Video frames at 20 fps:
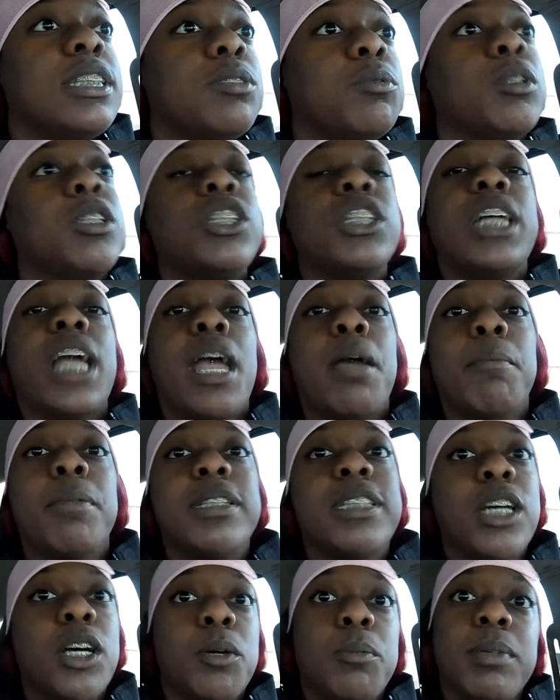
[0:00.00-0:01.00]
Well, she came and
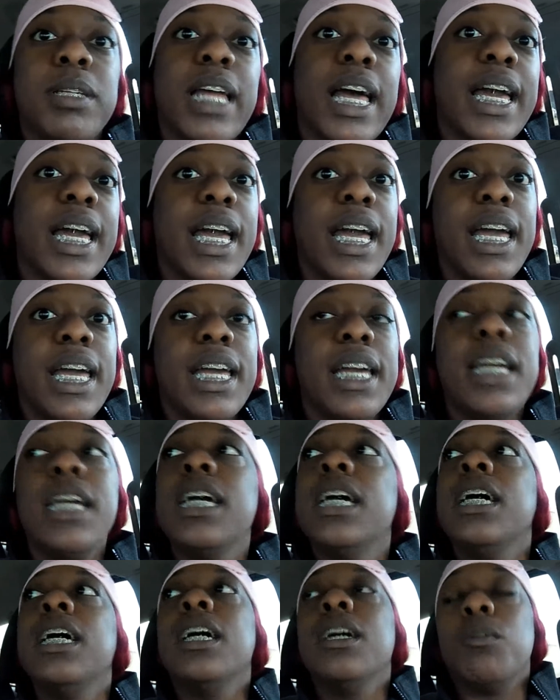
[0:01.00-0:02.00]
told me like, hey,
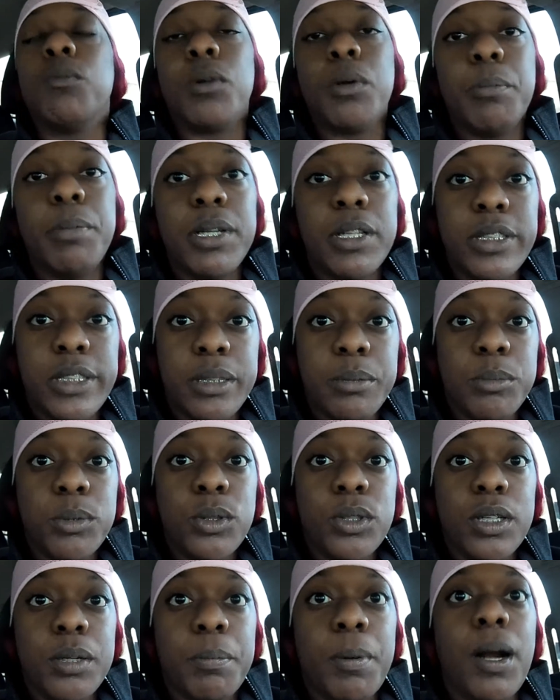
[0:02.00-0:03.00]
we're building
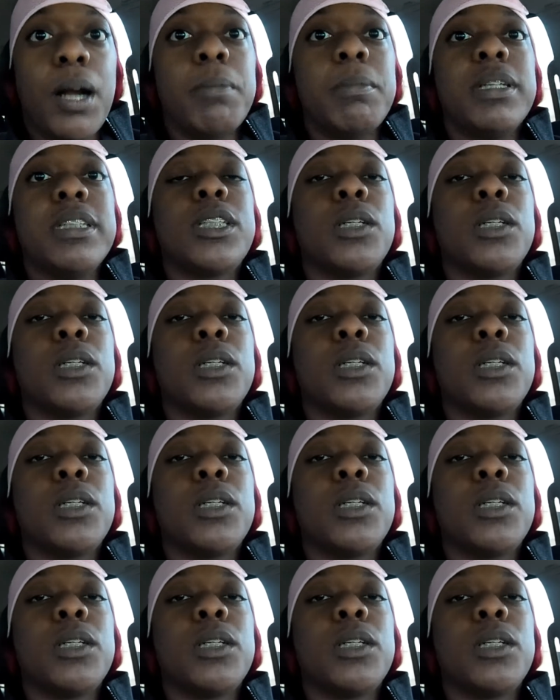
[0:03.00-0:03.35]
more apartments,